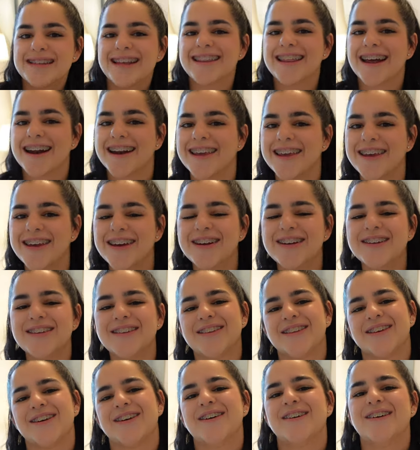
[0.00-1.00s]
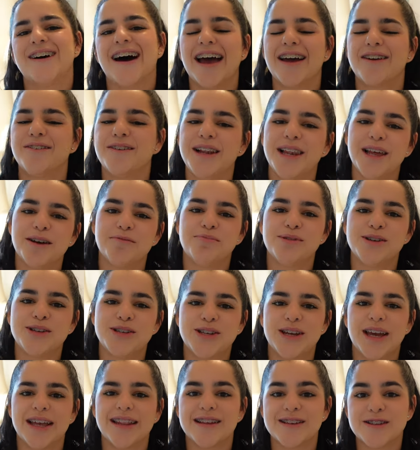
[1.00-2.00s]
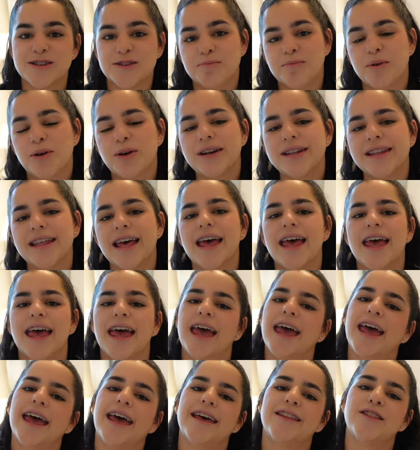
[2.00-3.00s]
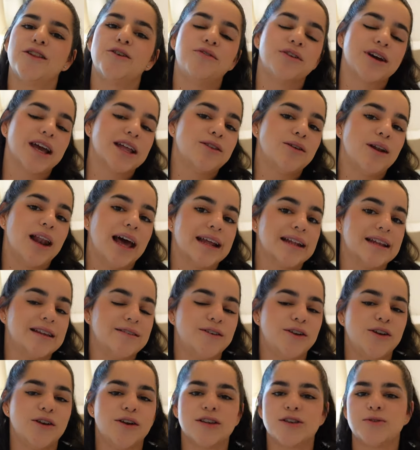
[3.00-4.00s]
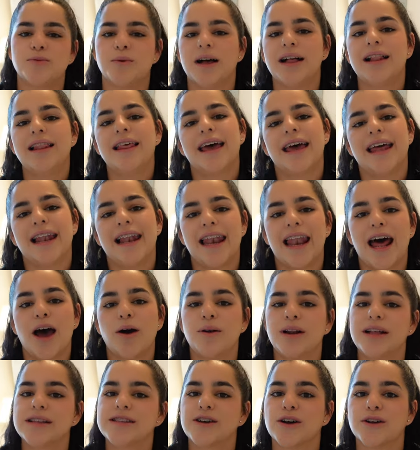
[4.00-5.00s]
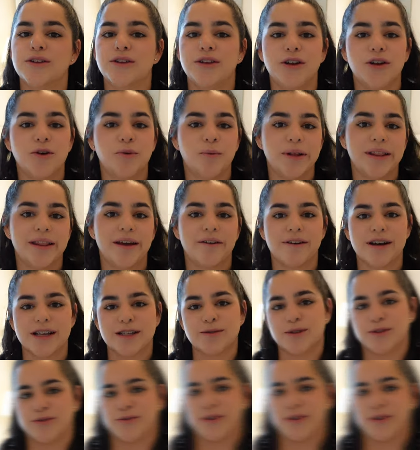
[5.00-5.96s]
that are here, so I really appreciate the support. And don't forget to like this video as well. And now let's continue with the Erasmus